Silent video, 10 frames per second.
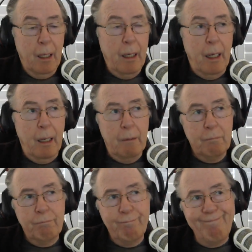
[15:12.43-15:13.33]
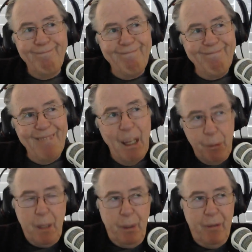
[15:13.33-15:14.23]
Now, that
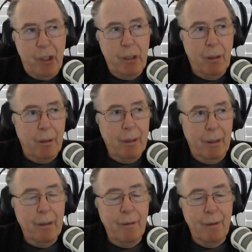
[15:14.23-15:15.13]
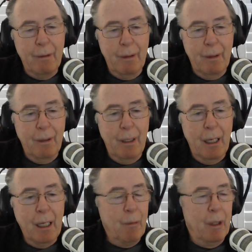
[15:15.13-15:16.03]
was a bit of a shock, you know.
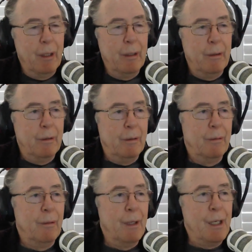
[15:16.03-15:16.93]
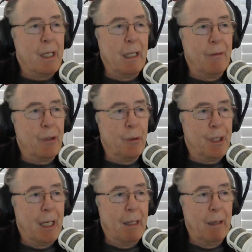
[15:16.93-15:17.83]
Anyone who reads any of
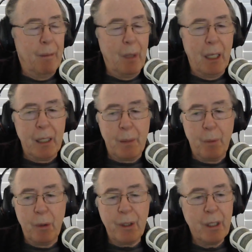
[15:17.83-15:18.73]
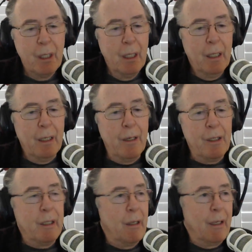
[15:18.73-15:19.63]
George R.R. Martin's books
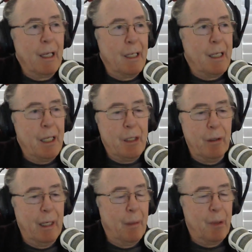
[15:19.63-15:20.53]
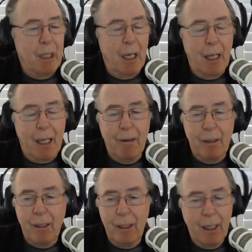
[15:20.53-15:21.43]
knows you don't get attached to any particular
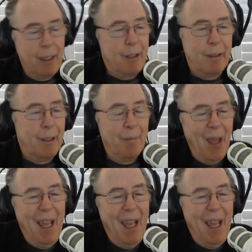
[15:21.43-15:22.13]
character. They're going to die.